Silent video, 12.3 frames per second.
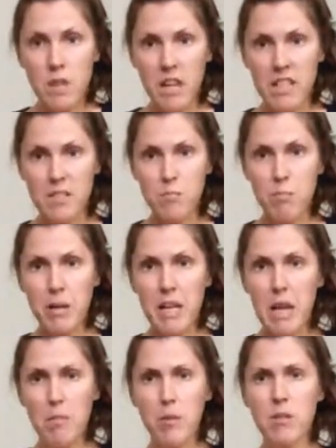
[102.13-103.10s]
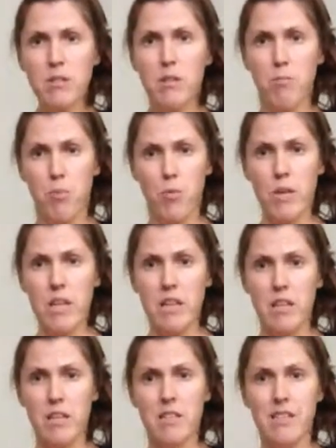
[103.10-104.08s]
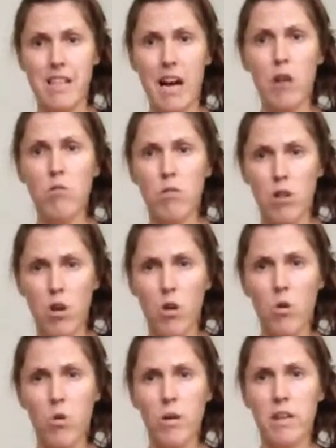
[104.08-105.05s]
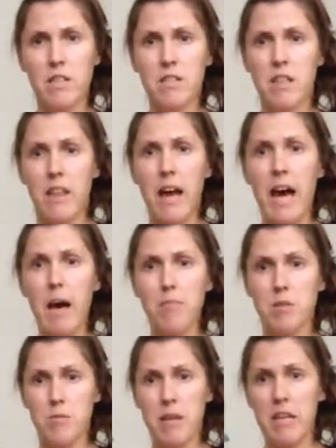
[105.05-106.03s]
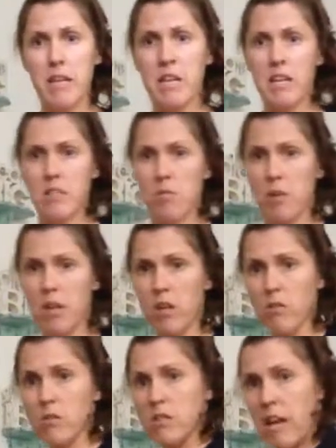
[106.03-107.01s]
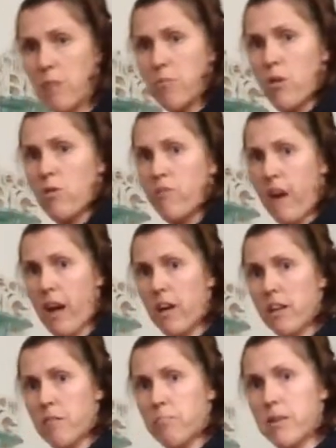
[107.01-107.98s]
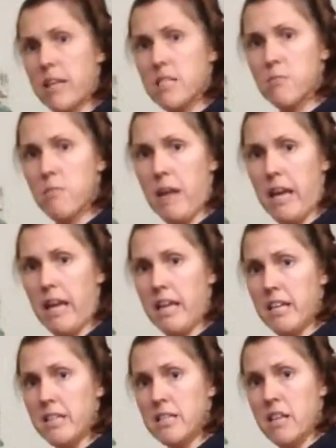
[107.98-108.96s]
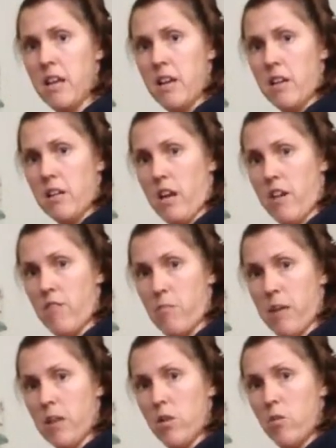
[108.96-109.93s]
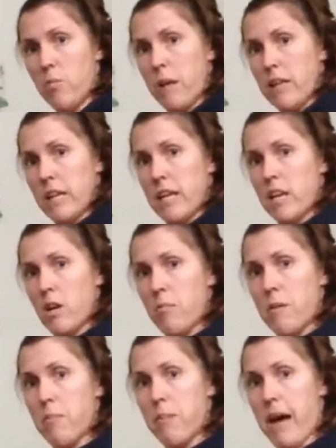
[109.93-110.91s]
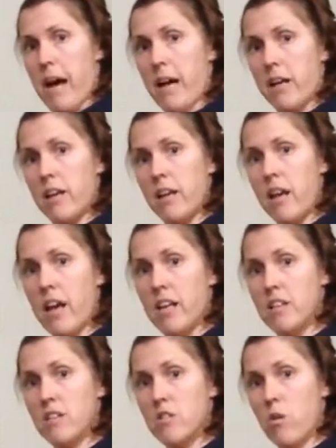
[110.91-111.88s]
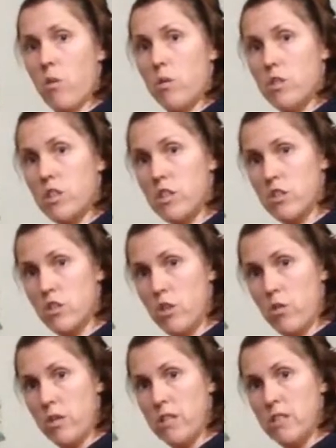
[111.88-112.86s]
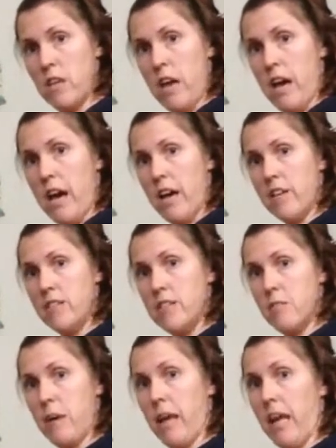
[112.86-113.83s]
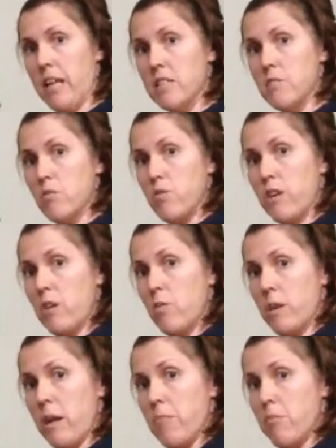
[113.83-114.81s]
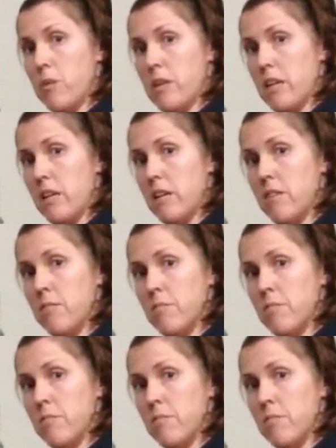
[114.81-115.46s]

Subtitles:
is being able to breathe down low into the abdomen. I'm going to go side profile and place my hands kind of in my low belly and on my back, and so I want you to just notice how you see my hands moving when I'm breathing.